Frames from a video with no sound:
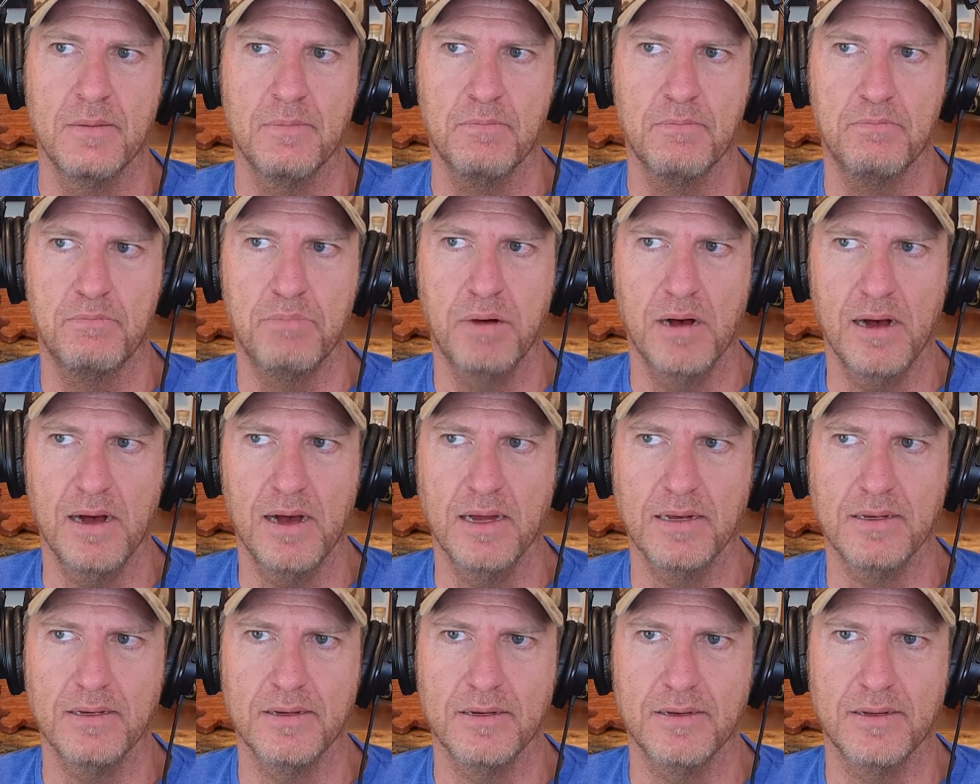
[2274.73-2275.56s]

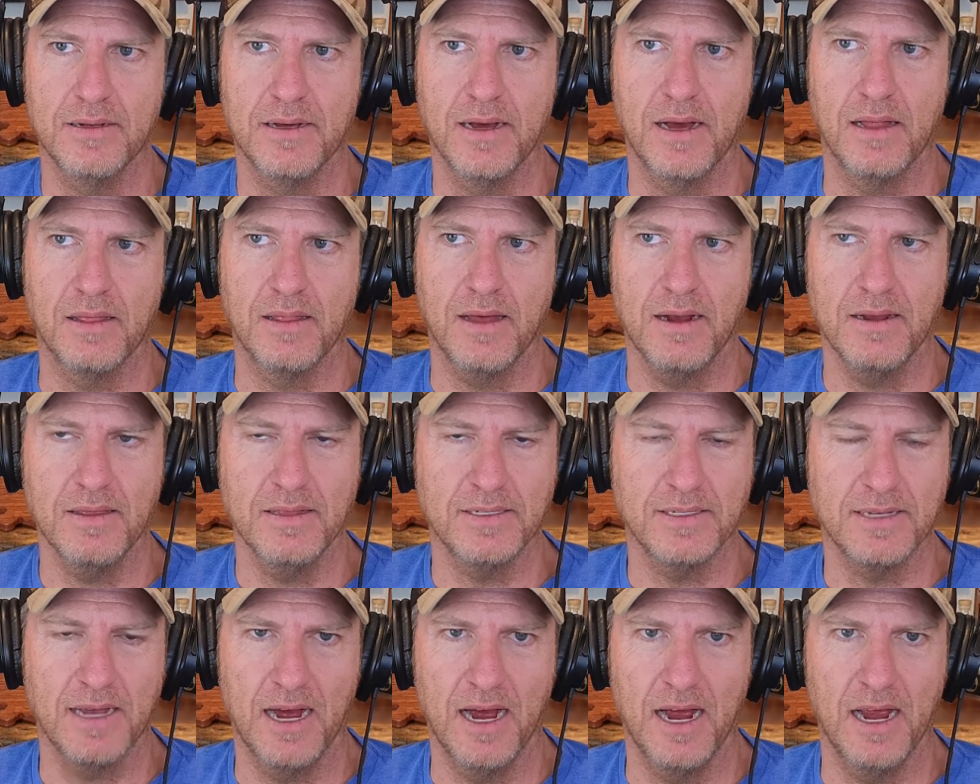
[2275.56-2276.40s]
But a lot of the
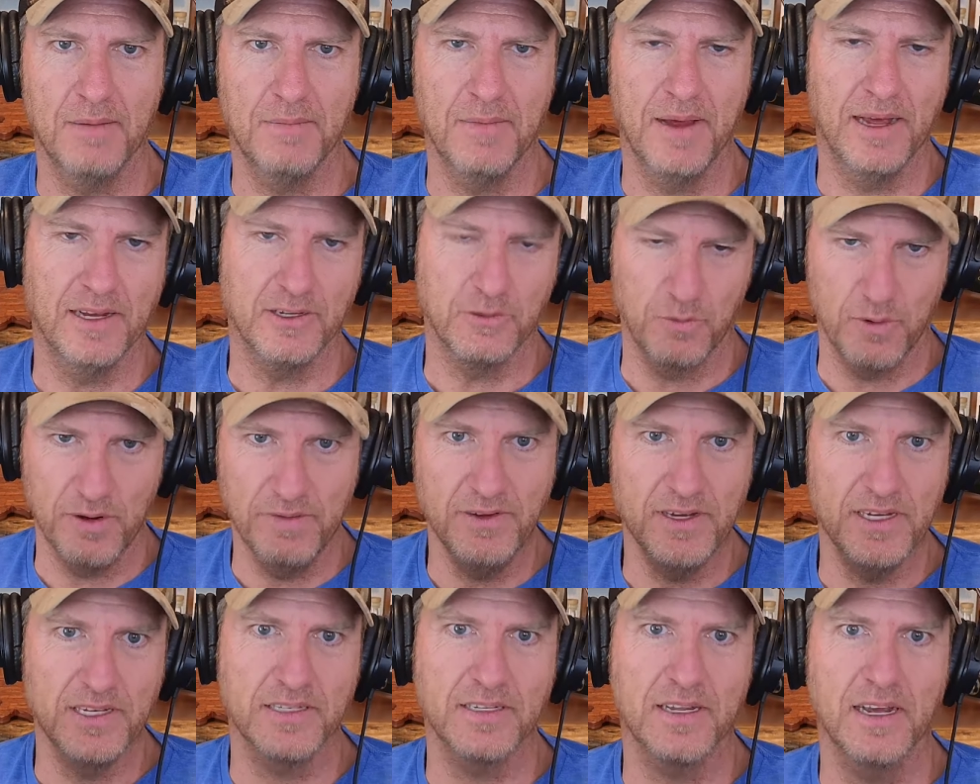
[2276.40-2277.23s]
time, as we've
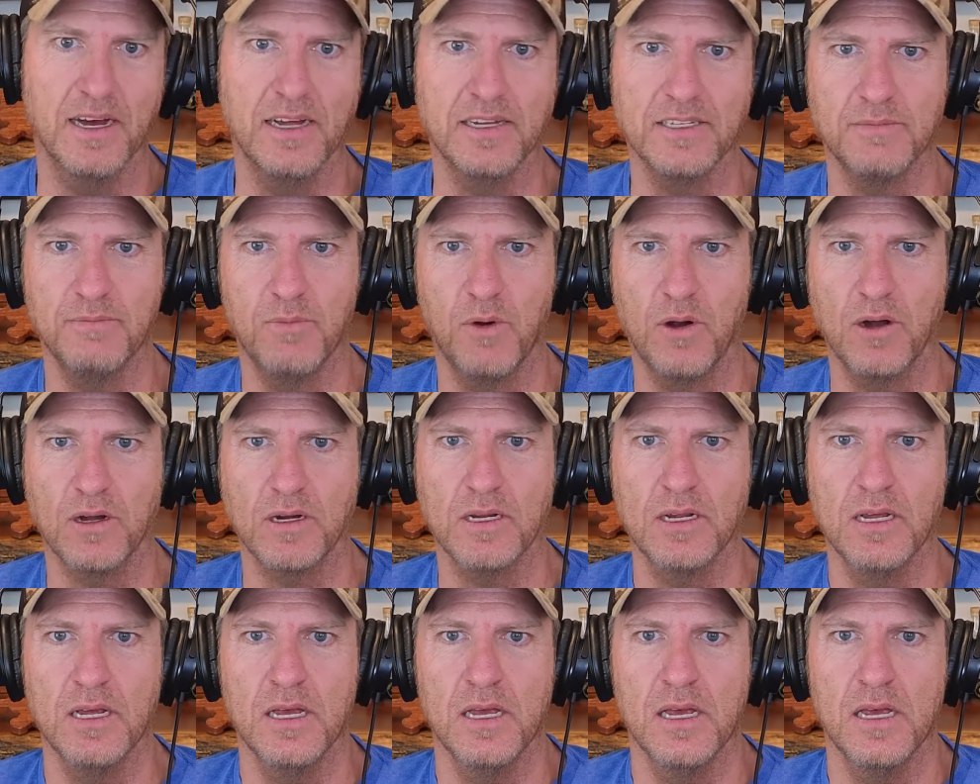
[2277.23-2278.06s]
discussed, Mark,
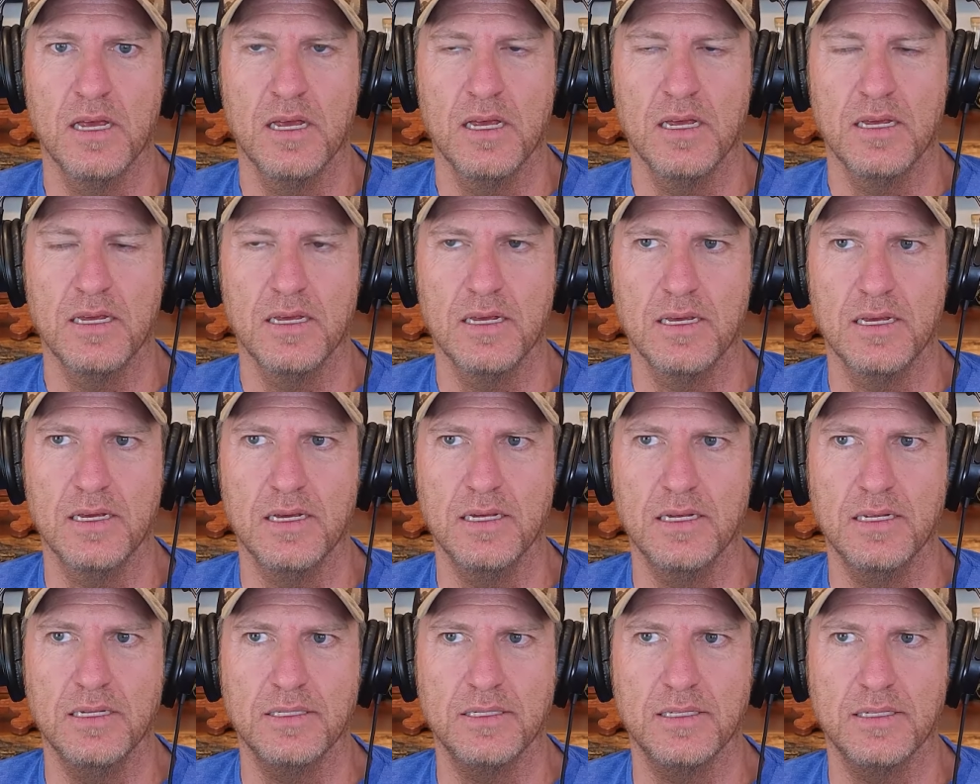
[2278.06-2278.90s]

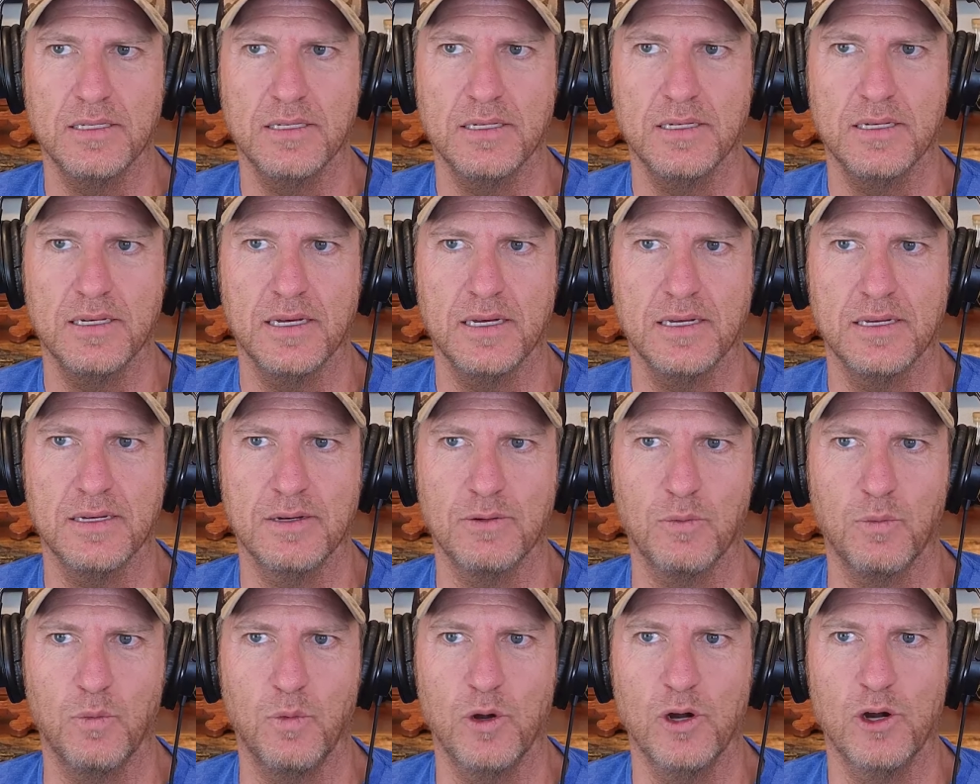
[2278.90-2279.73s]
is
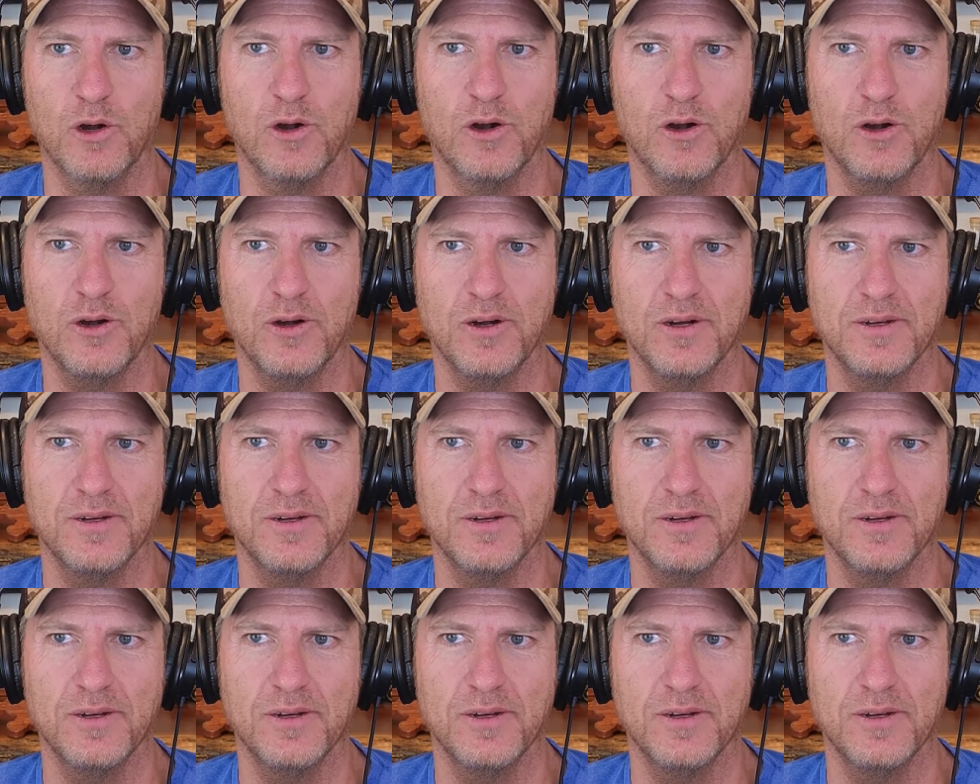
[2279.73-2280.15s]
we're